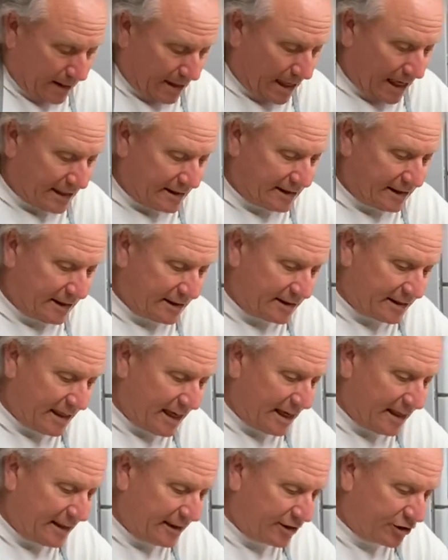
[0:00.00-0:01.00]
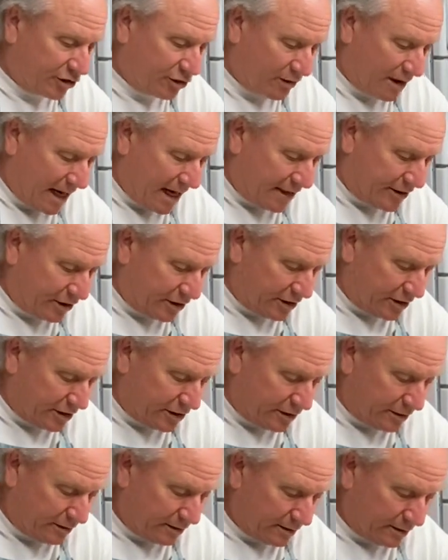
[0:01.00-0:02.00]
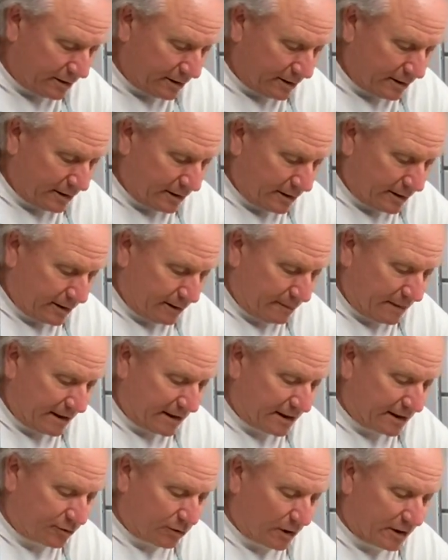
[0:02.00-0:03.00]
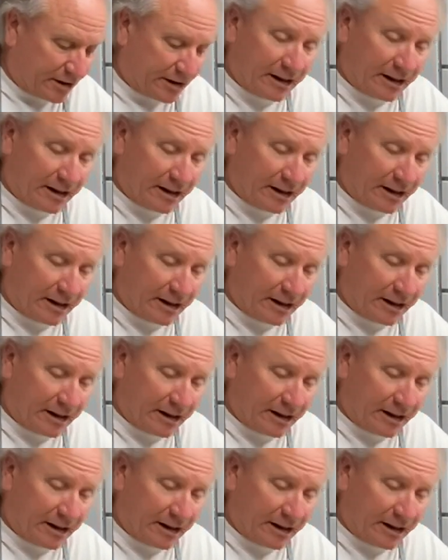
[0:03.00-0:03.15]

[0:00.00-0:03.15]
I see sanding scratches because once it